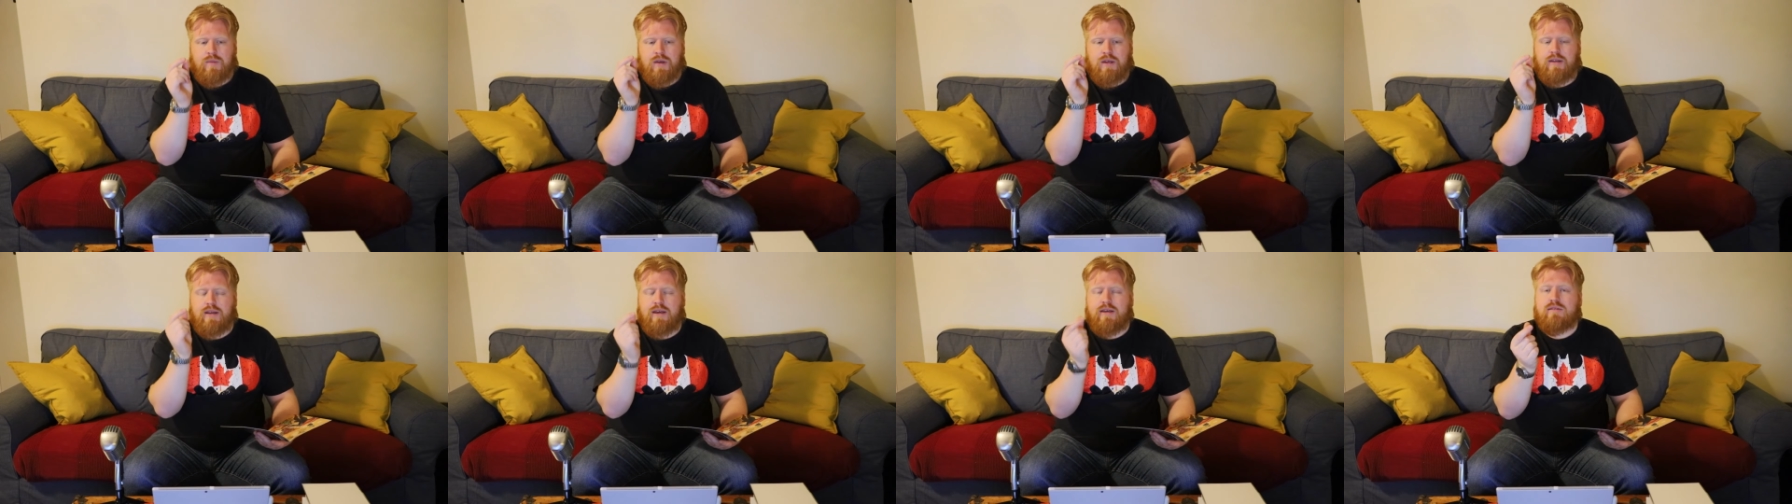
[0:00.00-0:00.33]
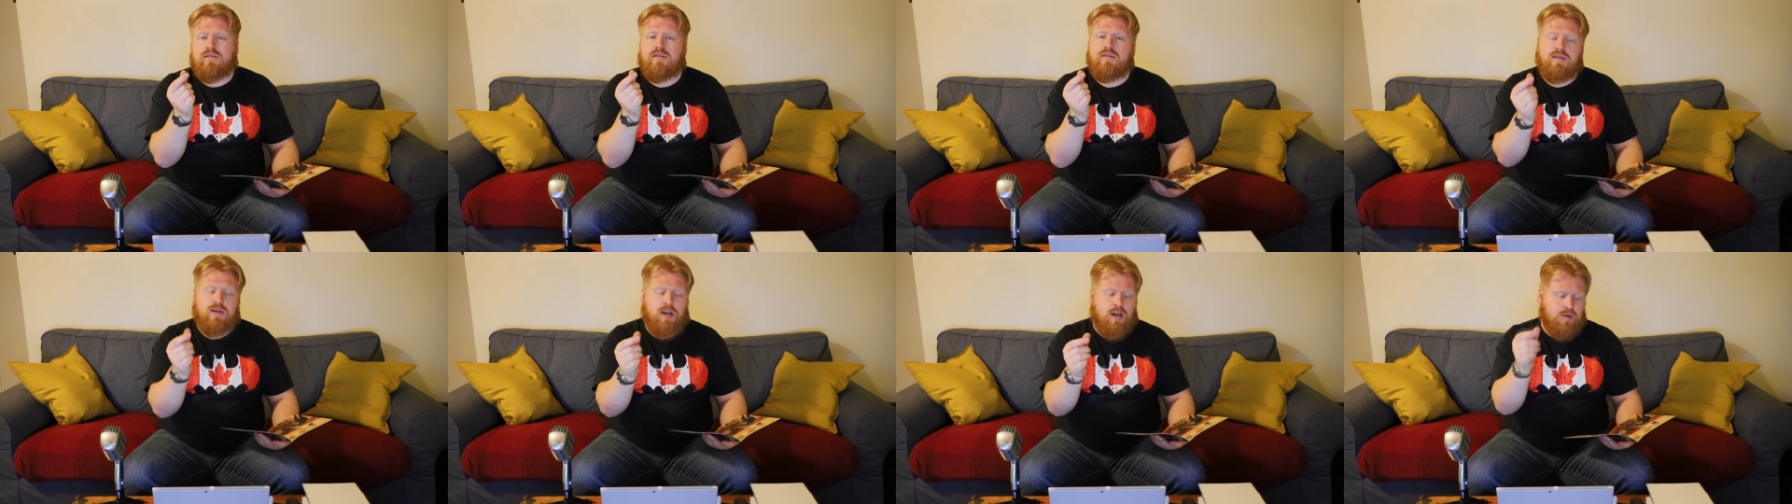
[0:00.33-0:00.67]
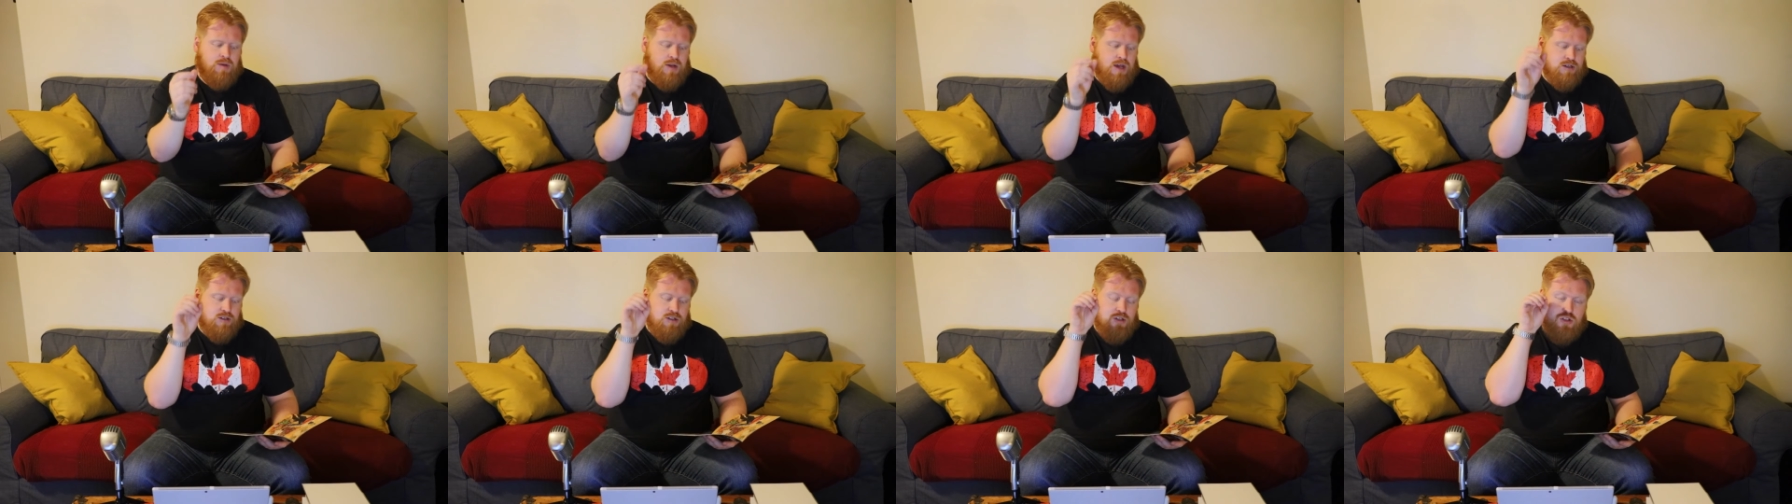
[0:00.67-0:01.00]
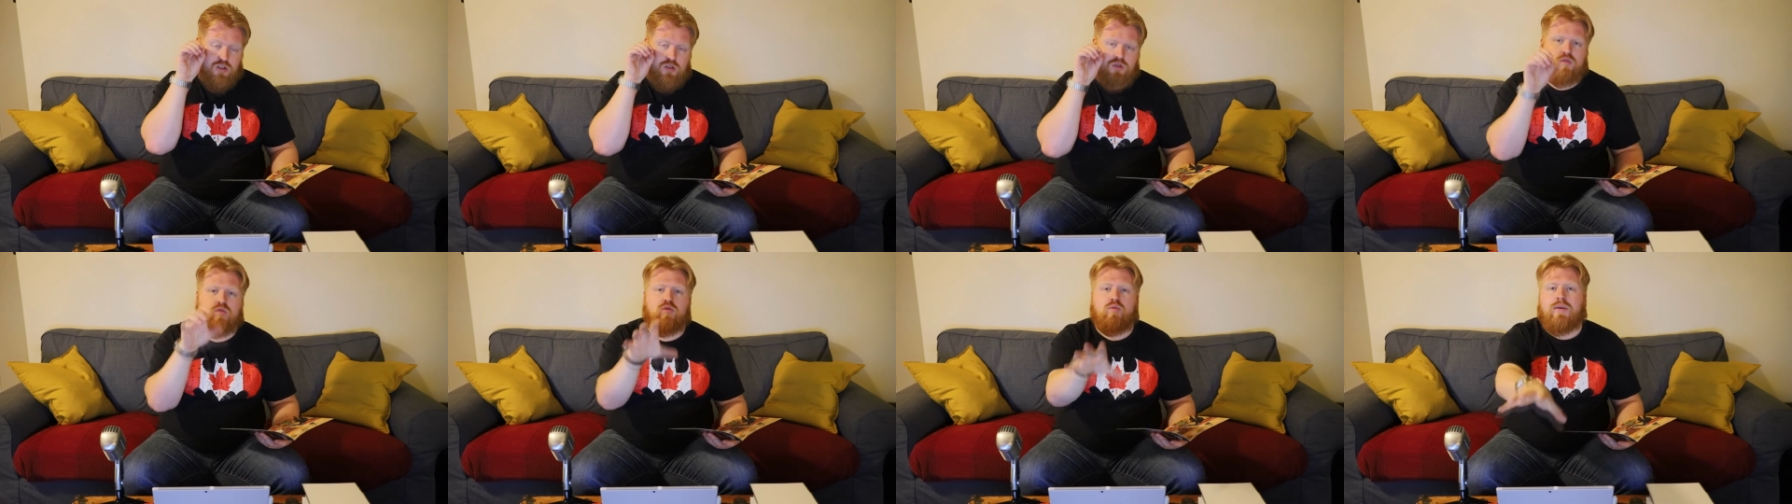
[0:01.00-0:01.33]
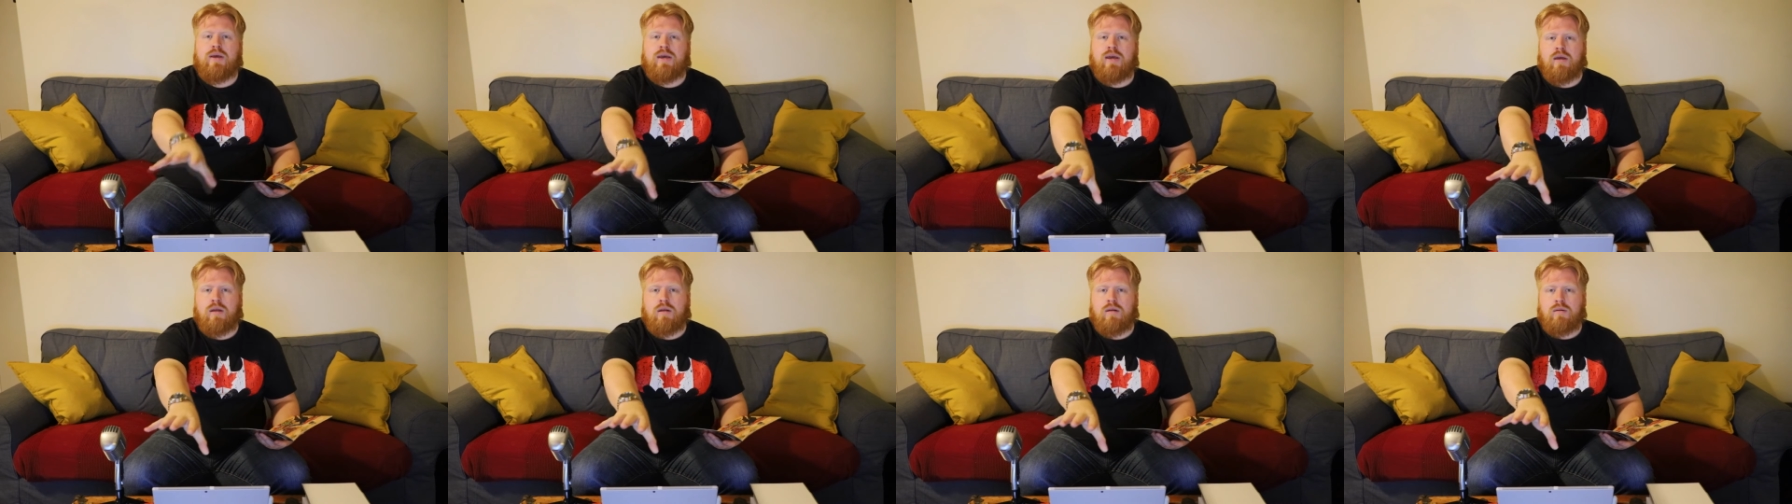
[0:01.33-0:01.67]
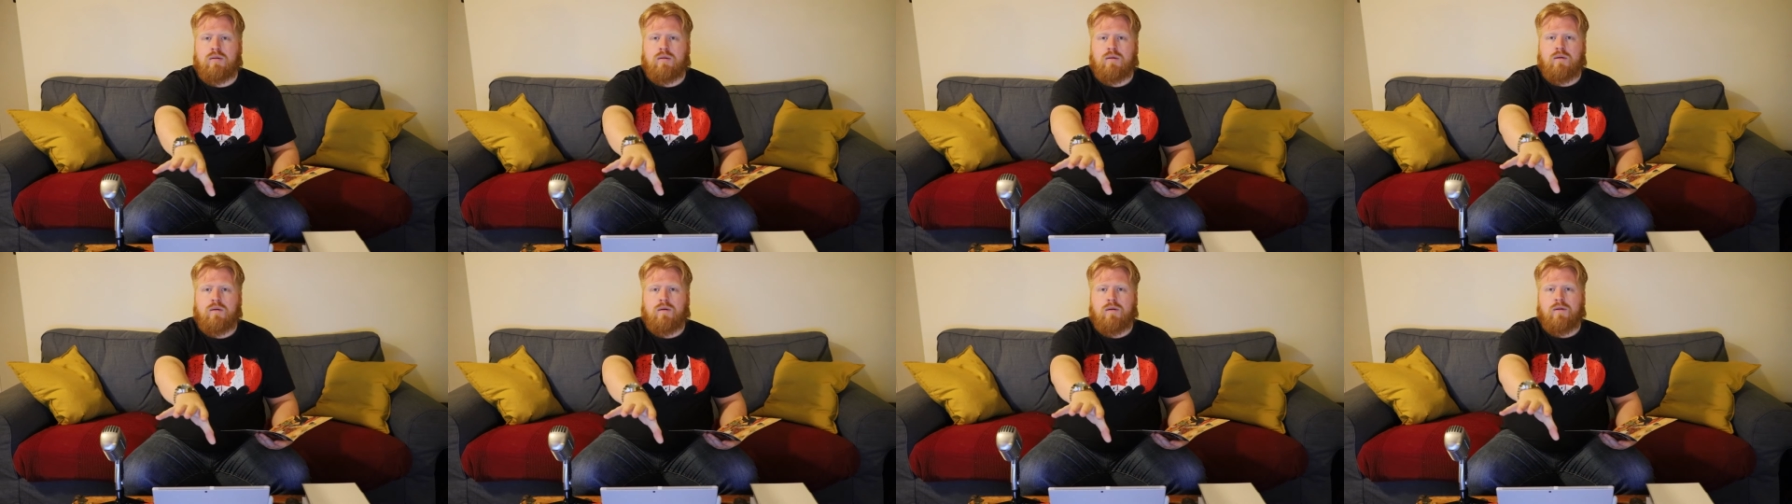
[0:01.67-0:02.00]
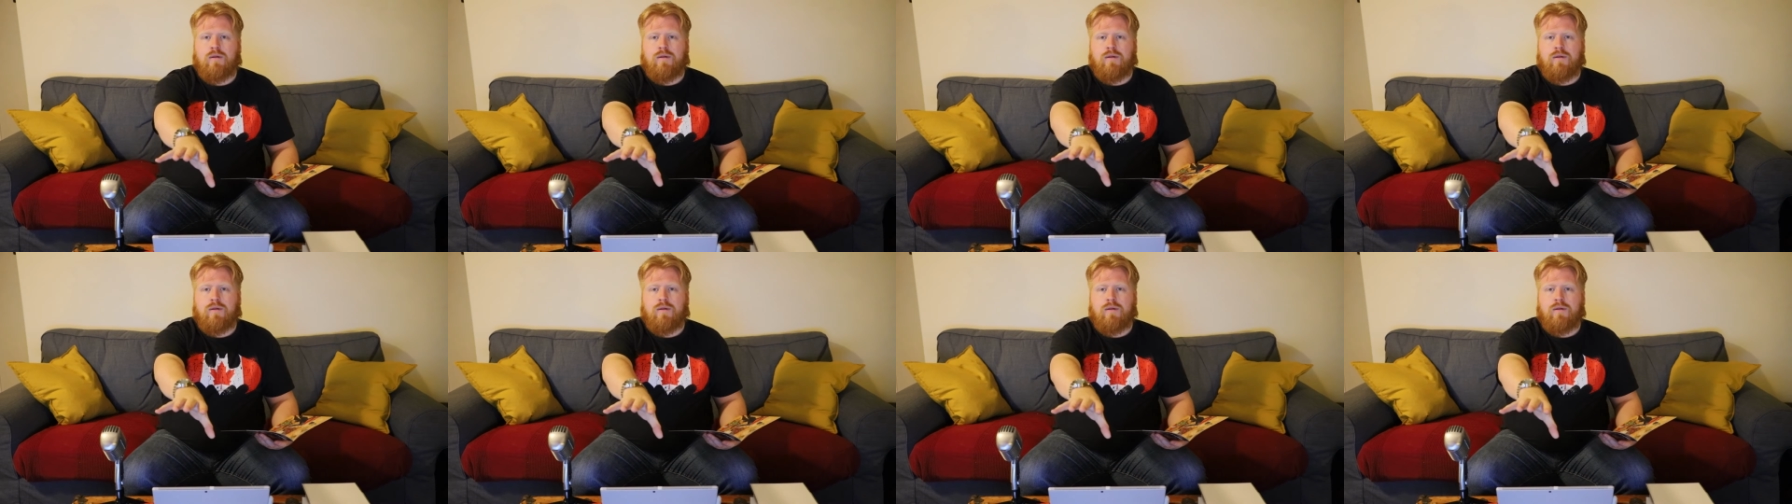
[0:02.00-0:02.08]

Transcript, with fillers: he takes the time to actually zoom in